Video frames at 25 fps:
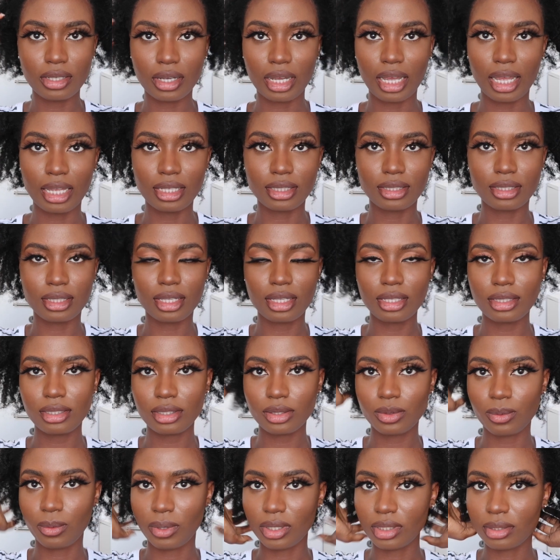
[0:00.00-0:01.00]
So guys, this
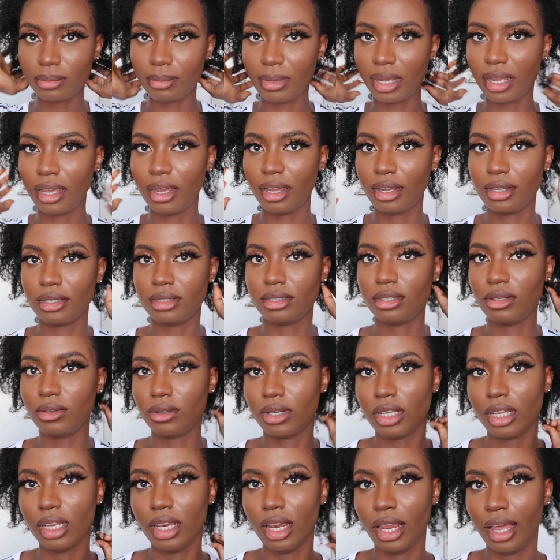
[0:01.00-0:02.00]
is what my hair is
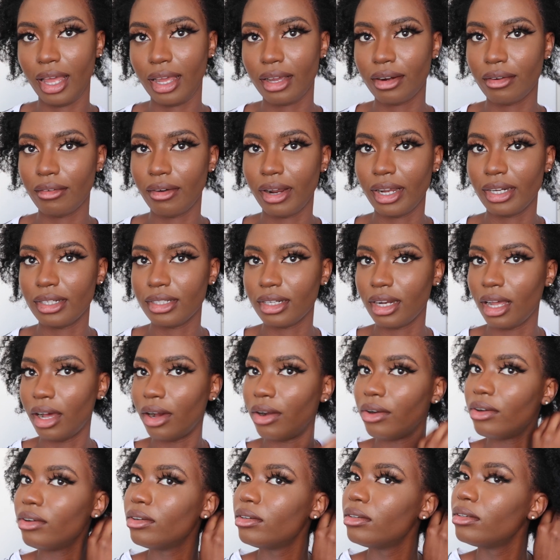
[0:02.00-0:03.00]
looking like right
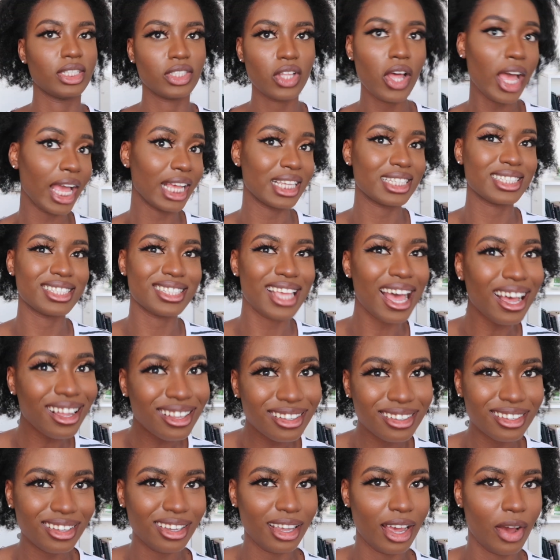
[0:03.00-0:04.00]
now. It's not
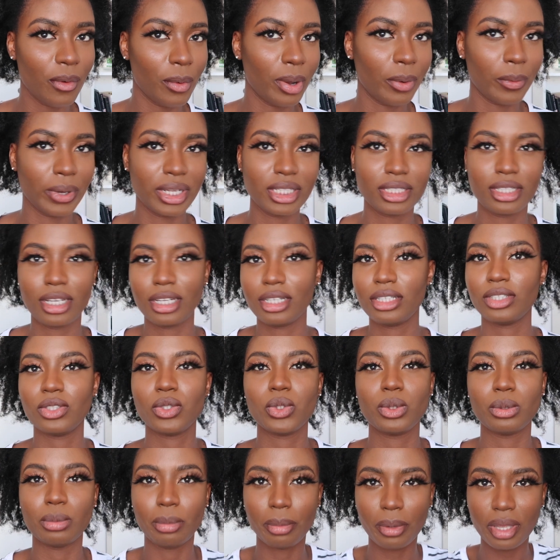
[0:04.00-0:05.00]
exactly how I wanted it
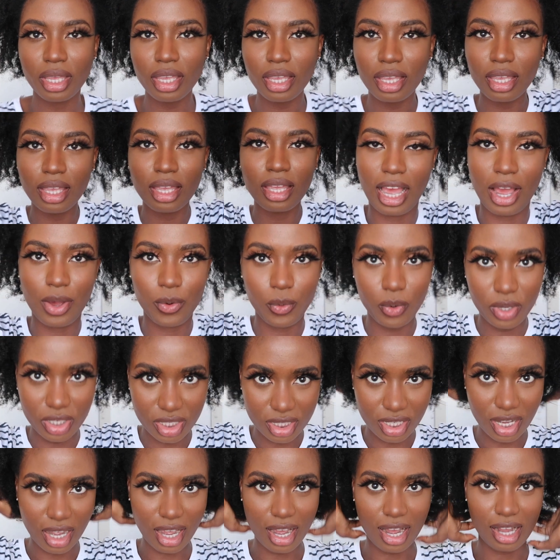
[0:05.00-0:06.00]
to be. I
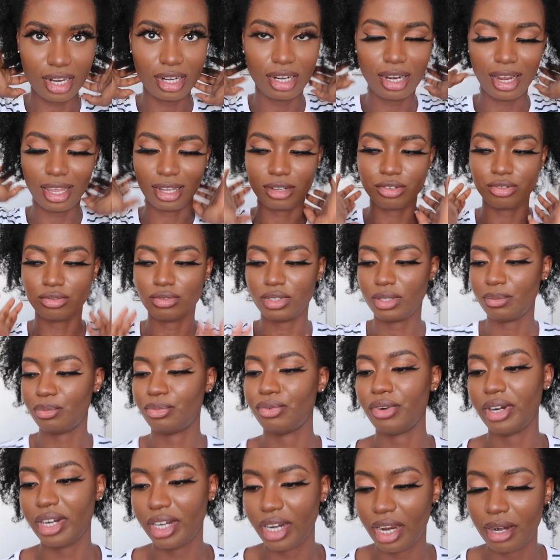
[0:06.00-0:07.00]
wish I had like
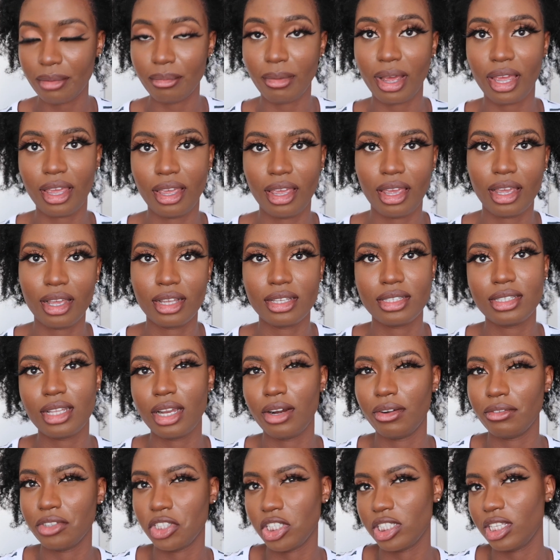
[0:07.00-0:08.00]
rebraided my hair
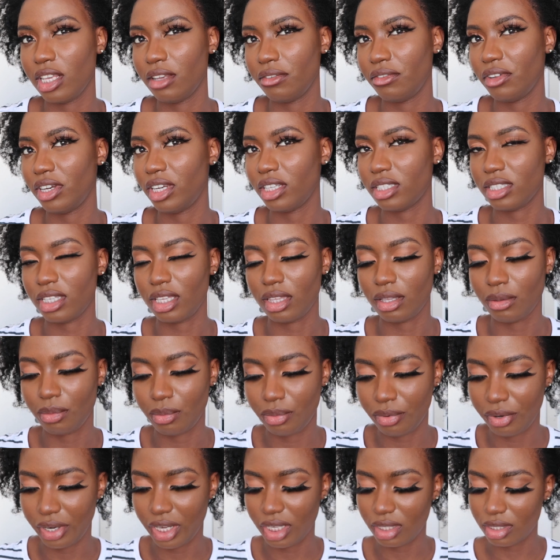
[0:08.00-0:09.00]
instead of just leaving it in the
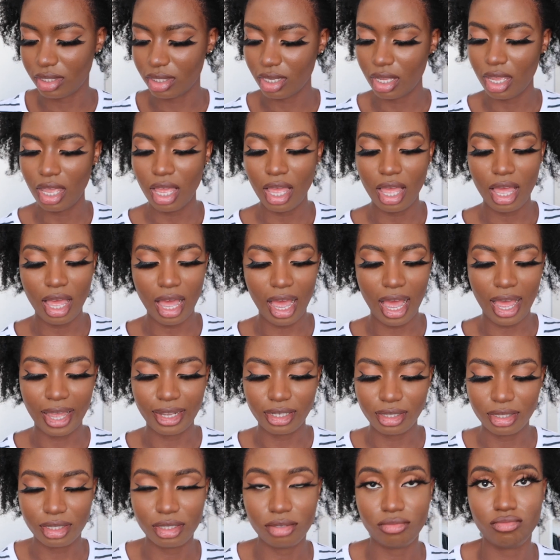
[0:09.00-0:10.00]
braids
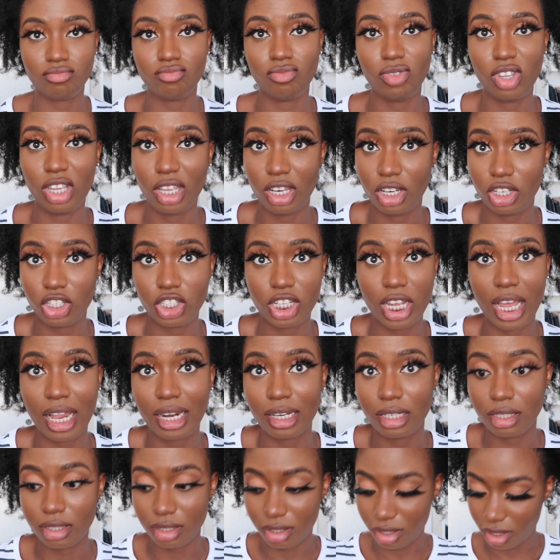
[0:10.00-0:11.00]
I
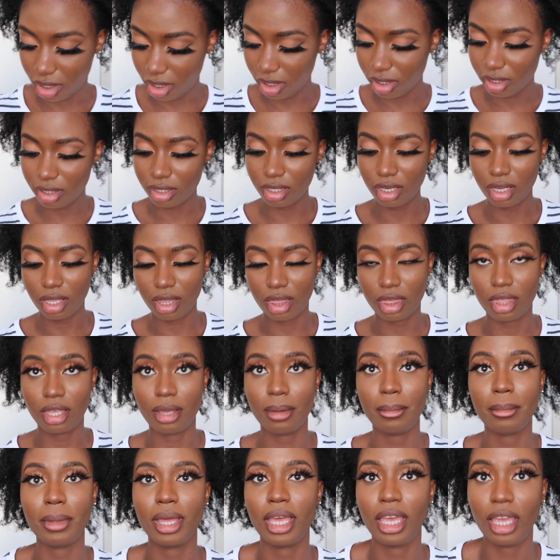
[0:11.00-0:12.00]
initially did
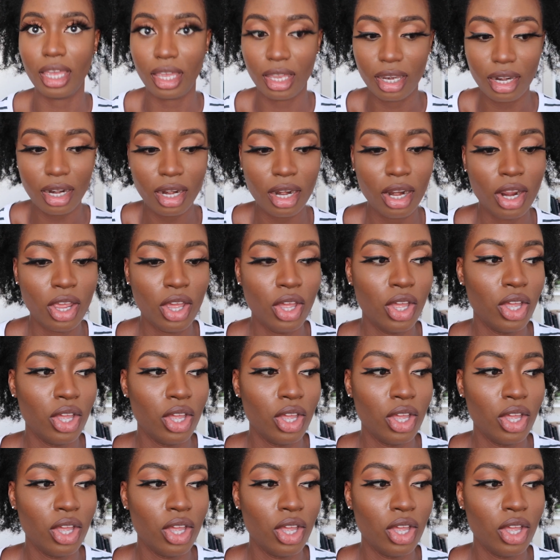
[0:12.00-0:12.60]
them in.